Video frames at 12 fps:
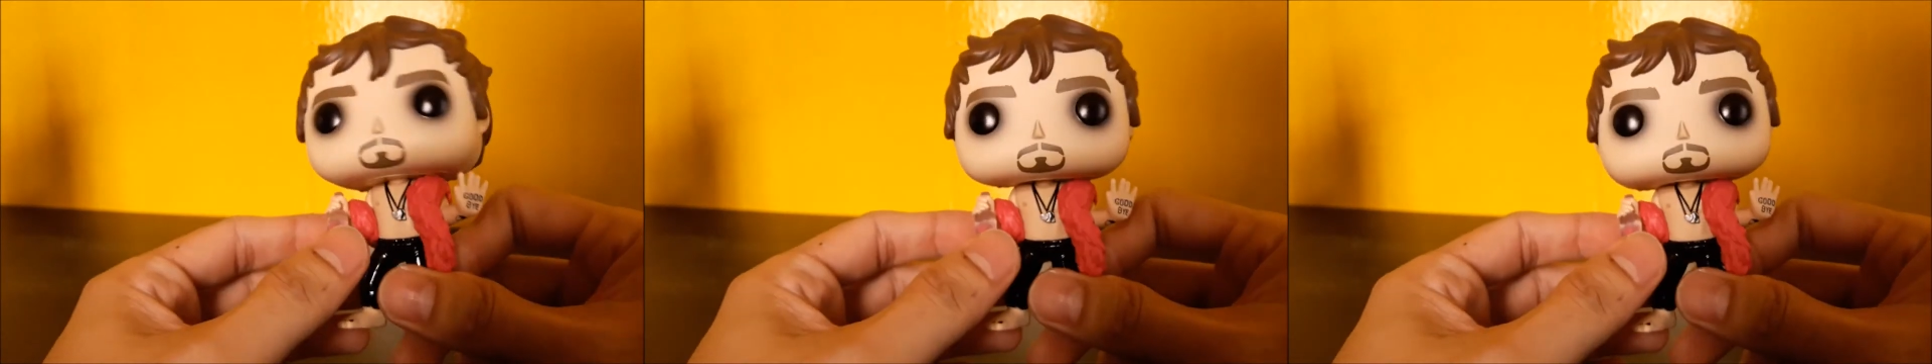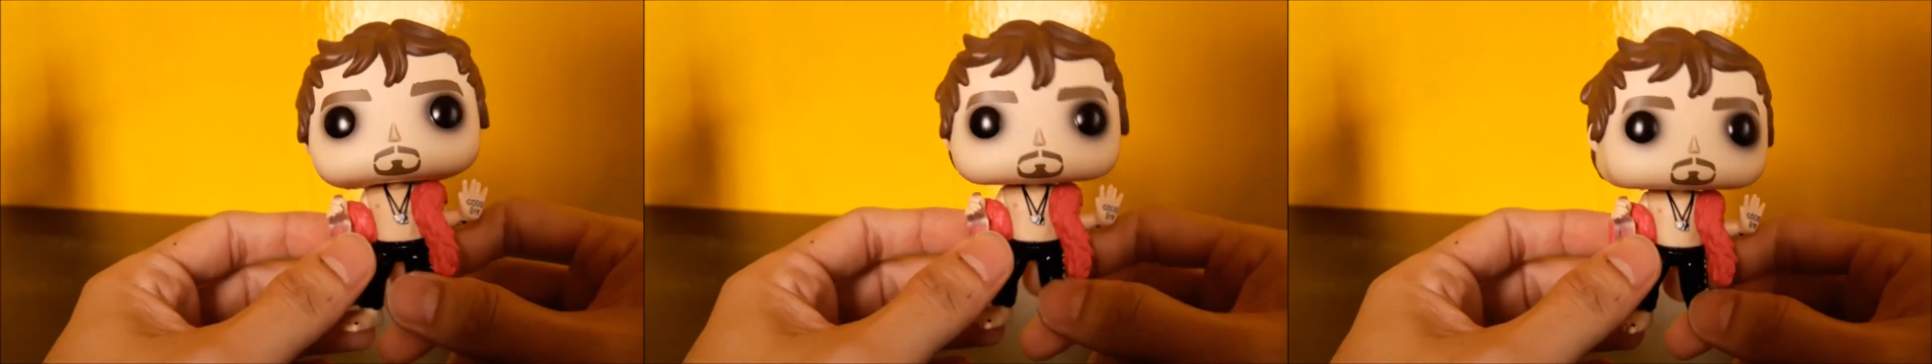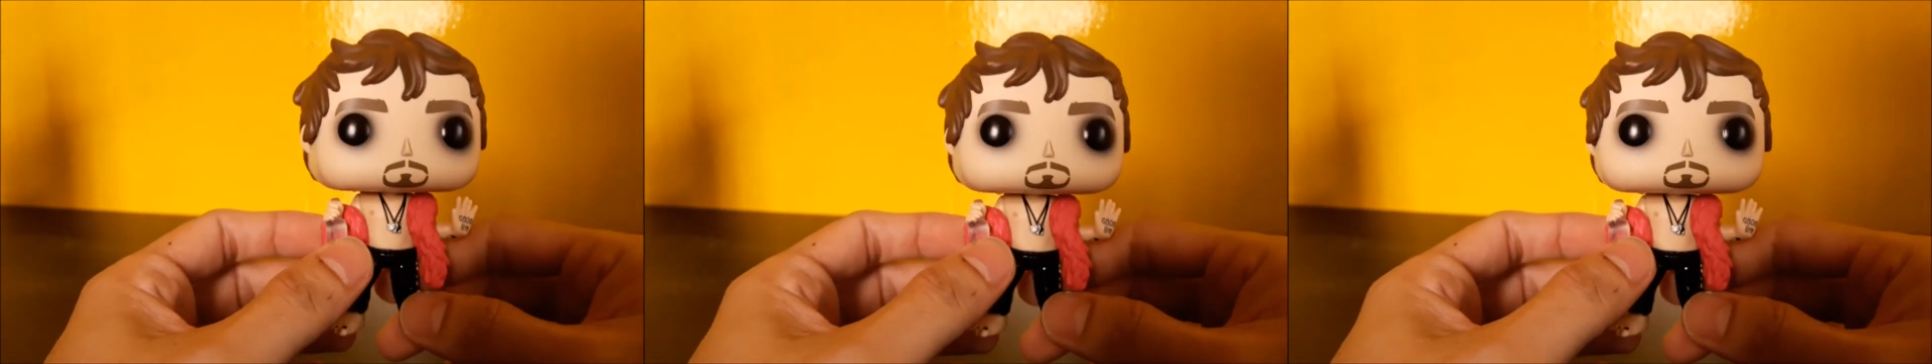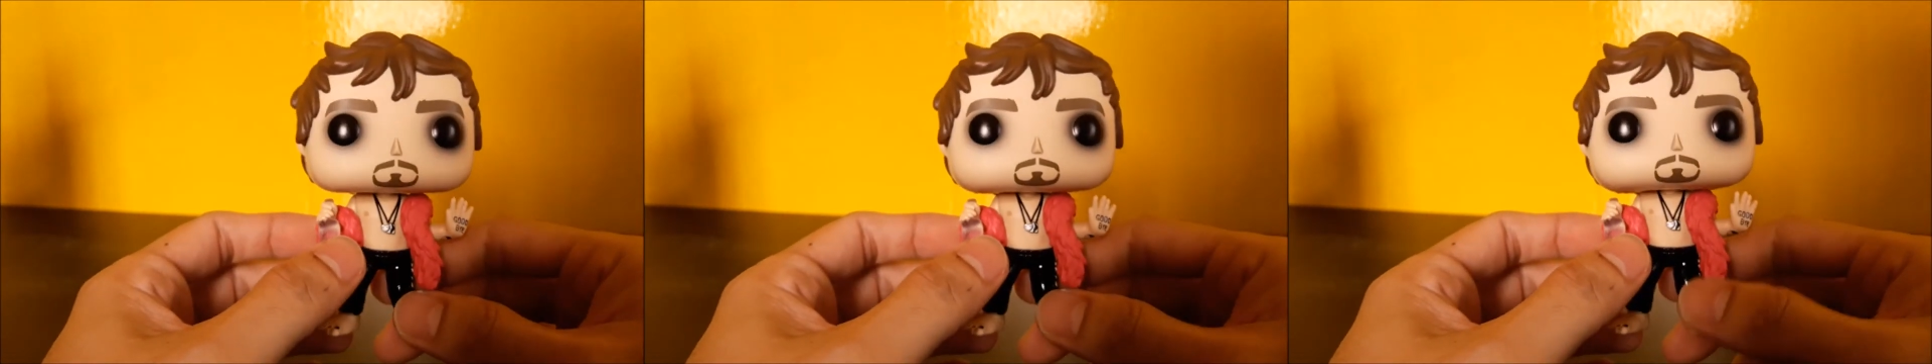it
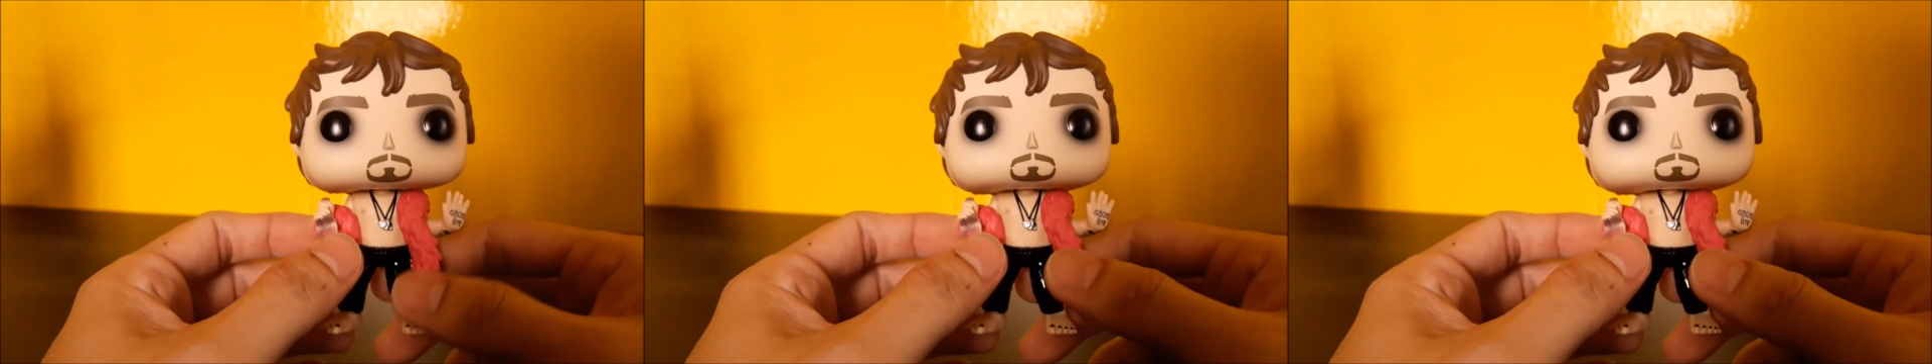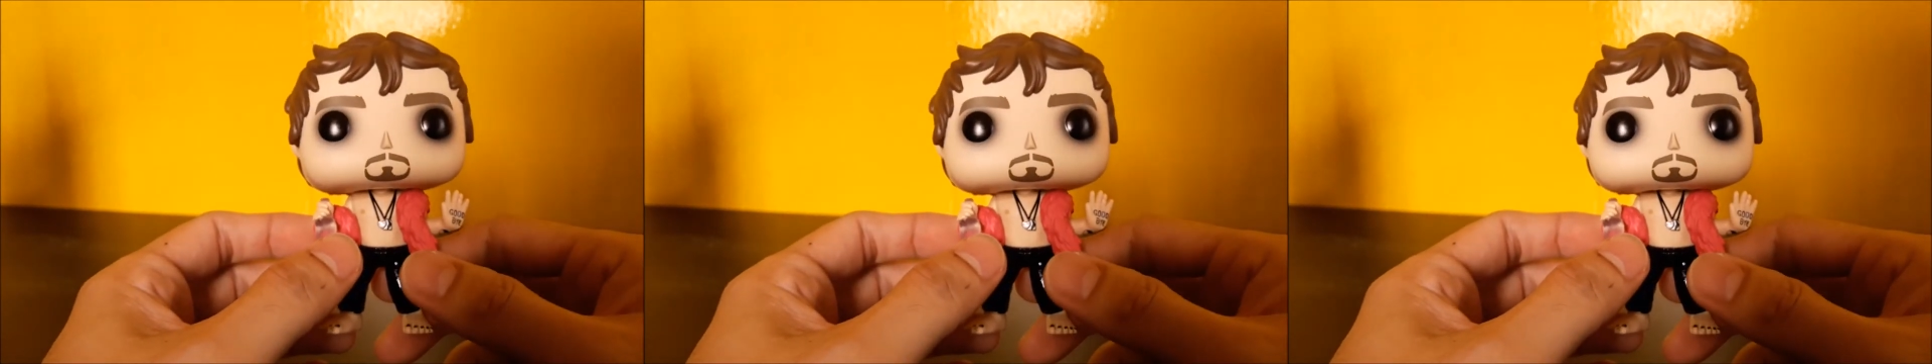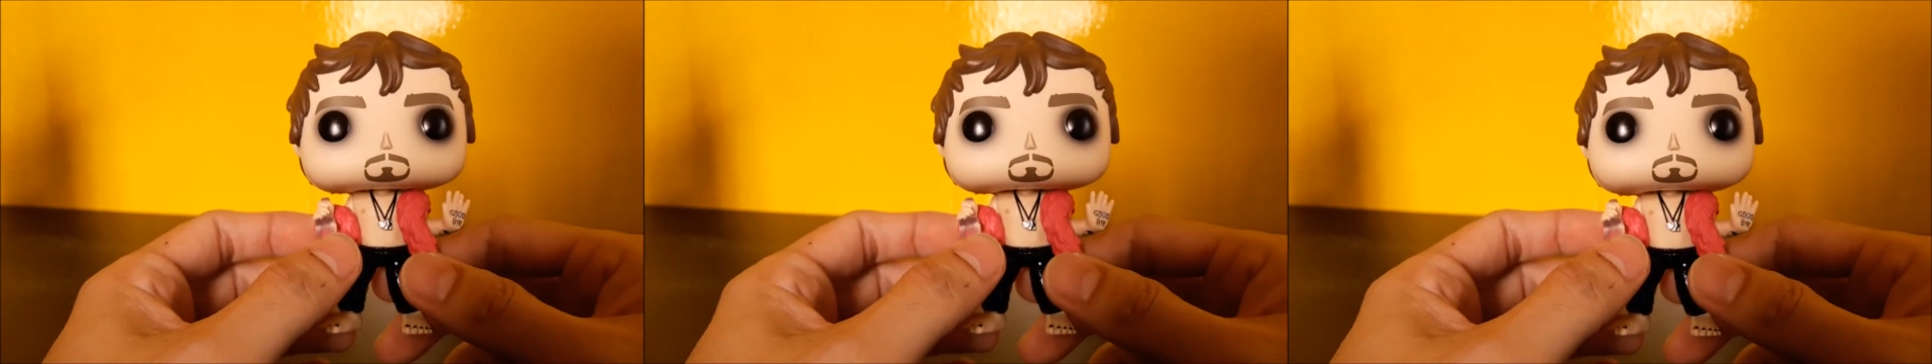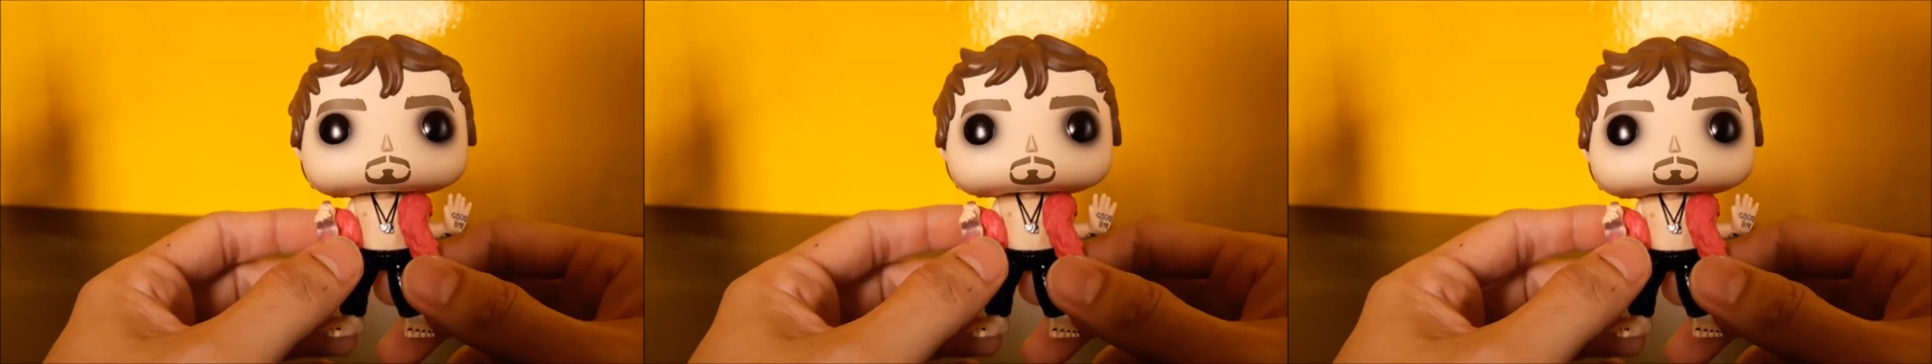says hello.
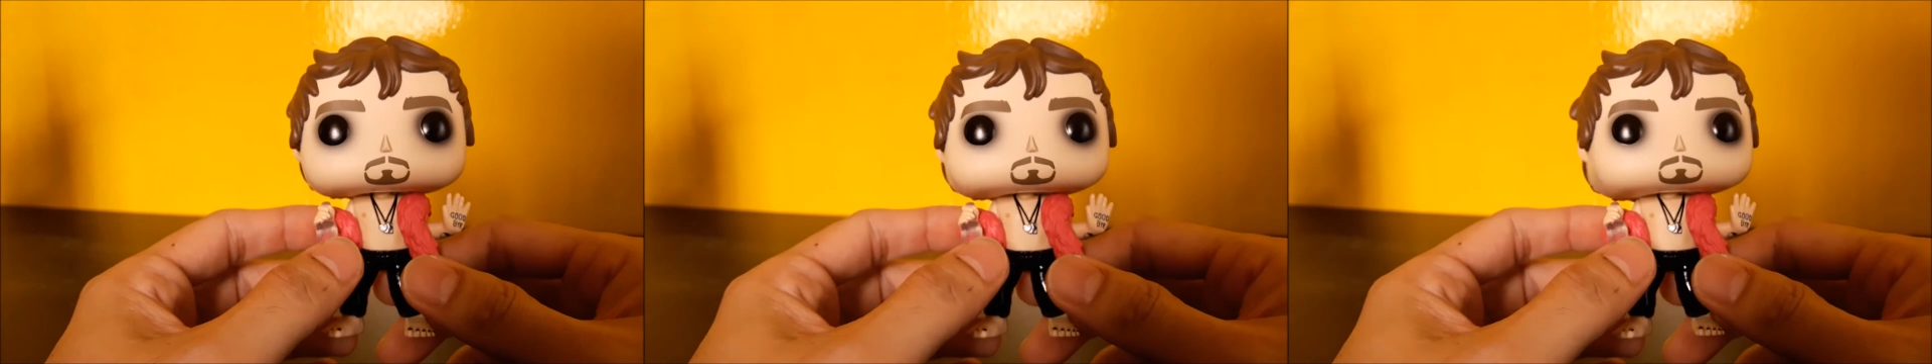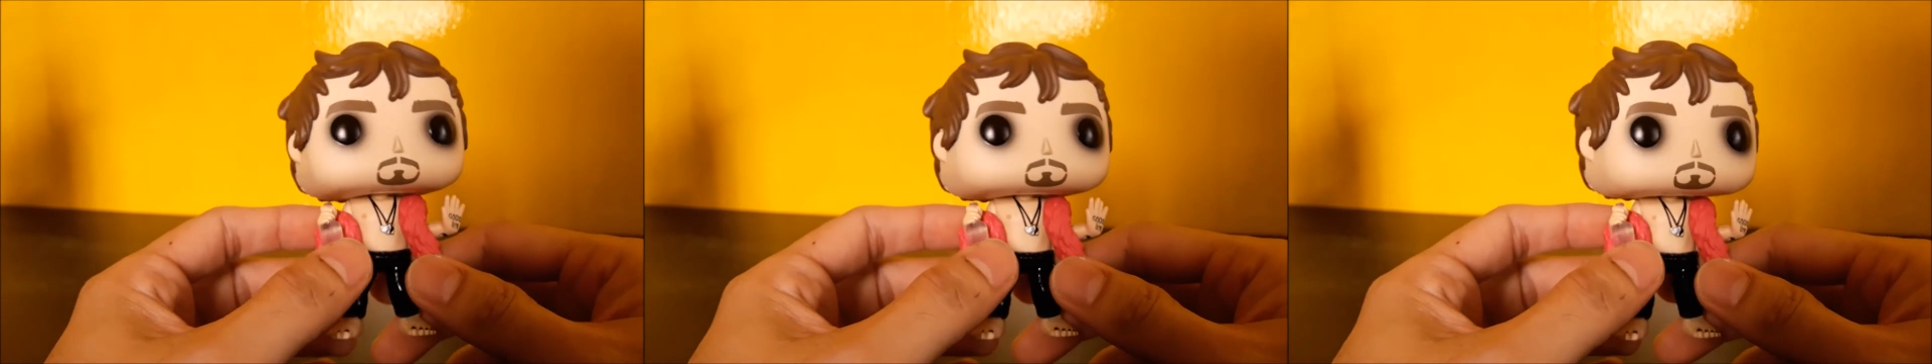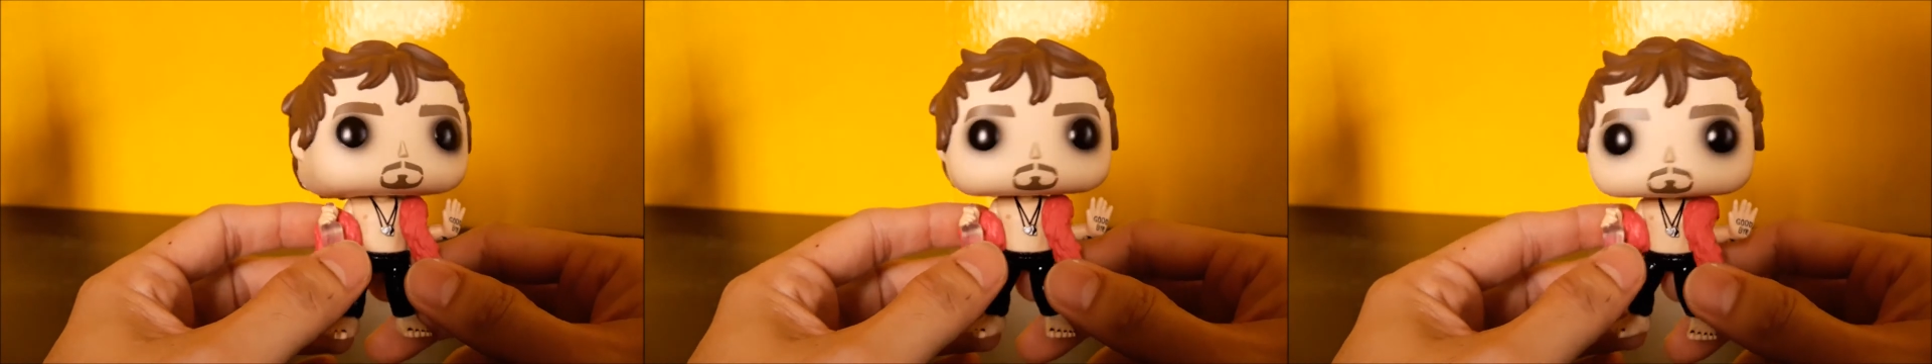So